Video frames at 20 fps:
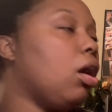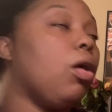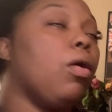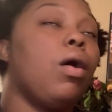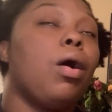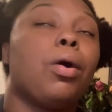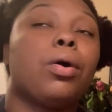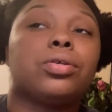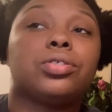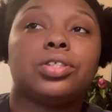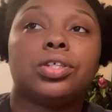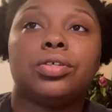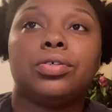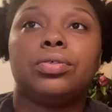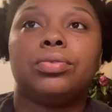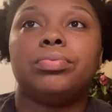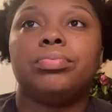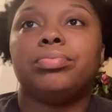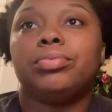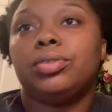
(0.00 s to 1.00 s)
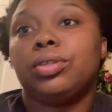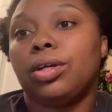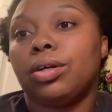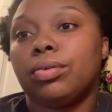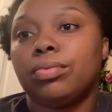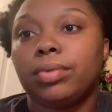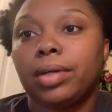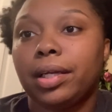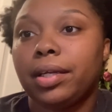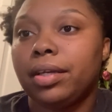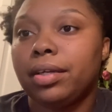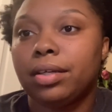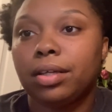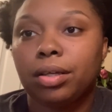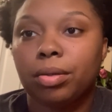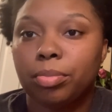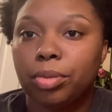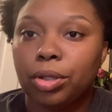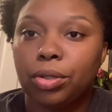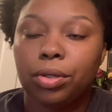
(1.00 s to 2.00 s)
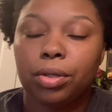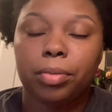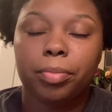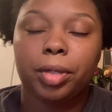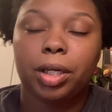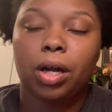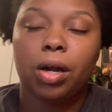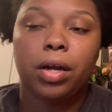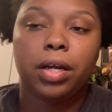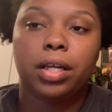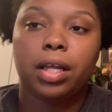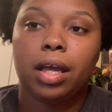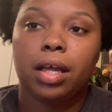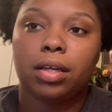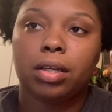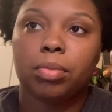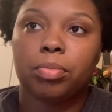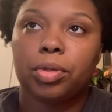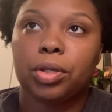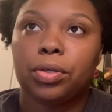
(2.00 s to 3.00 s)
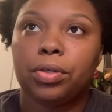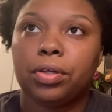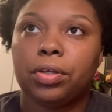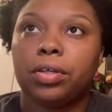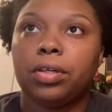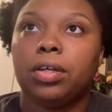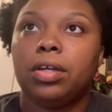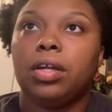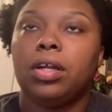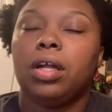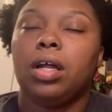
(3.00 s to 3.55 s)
Oh, also, I needed a computer, but I already had a computer.